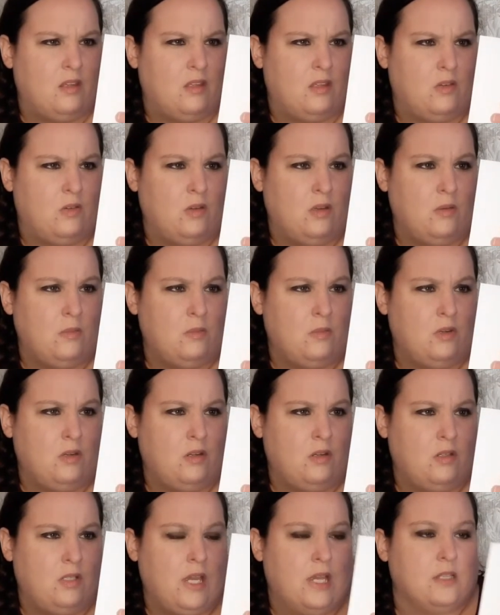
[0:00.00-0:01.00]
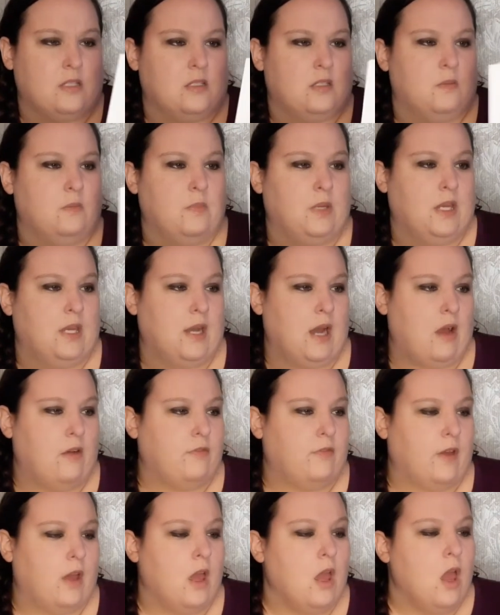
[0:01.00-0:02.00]
Cucumber? Yes, Be It
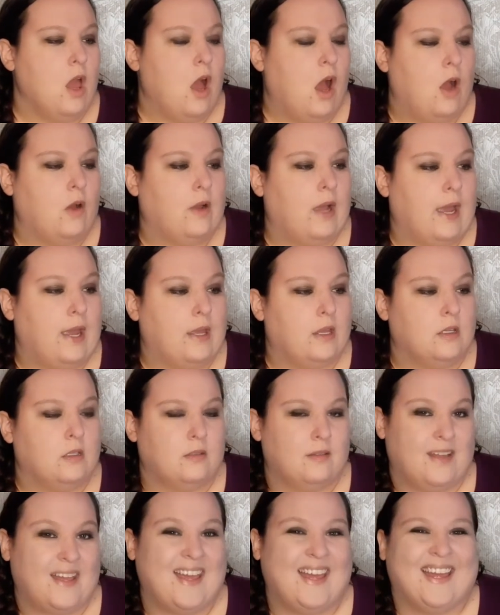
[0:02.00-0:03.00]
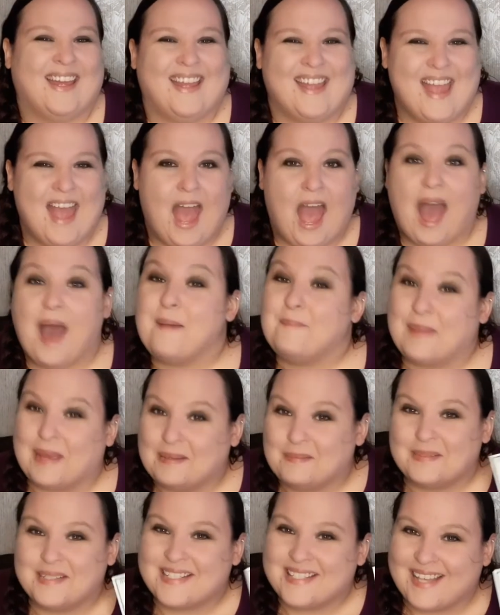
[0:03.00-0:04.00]
Alpha. Okay, I may
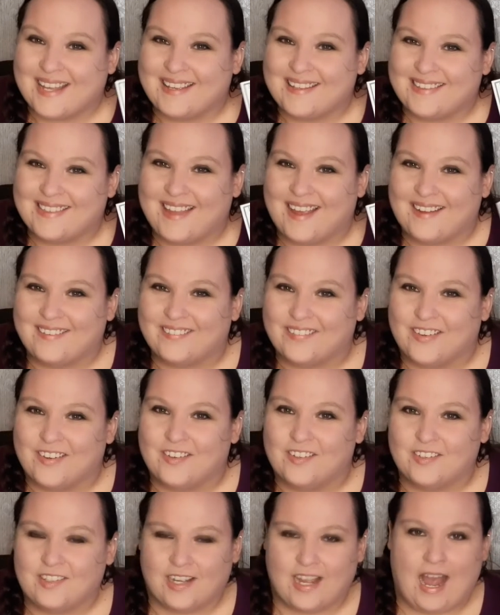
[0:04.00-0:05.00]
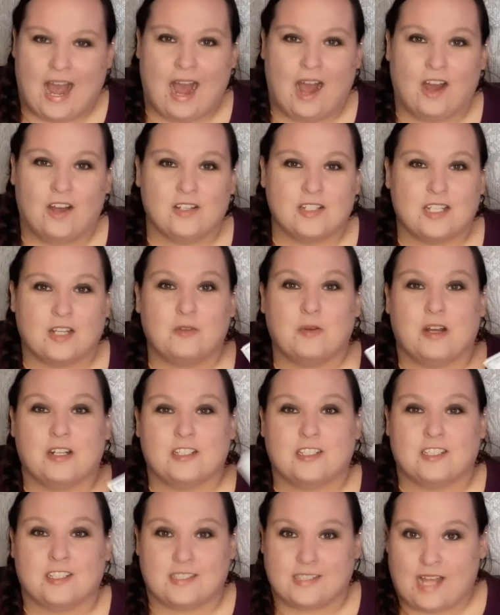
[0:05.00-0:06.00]
be saying that wrong. I also
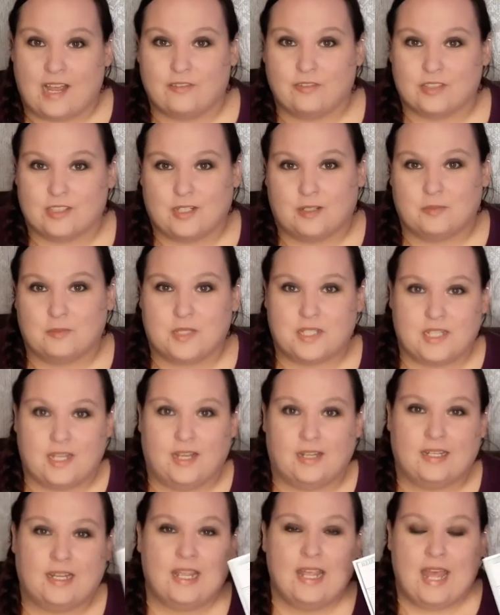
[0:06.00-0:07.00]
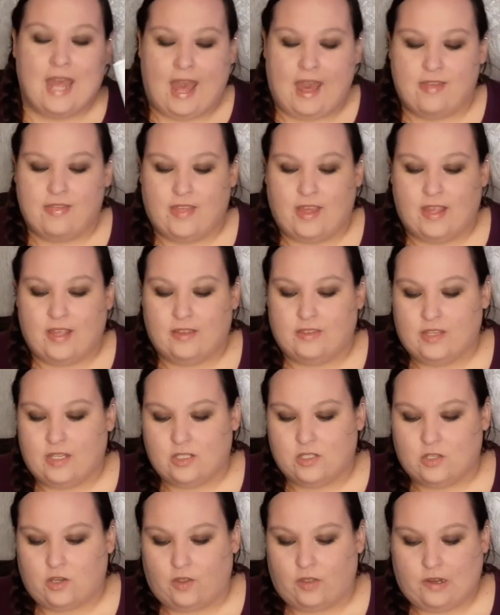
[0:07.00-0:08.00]
watched the Stivers Homestead, and
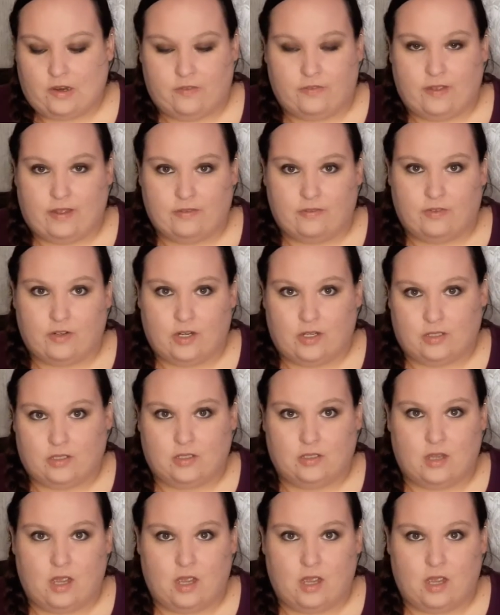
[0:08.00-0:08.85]
these are their favorite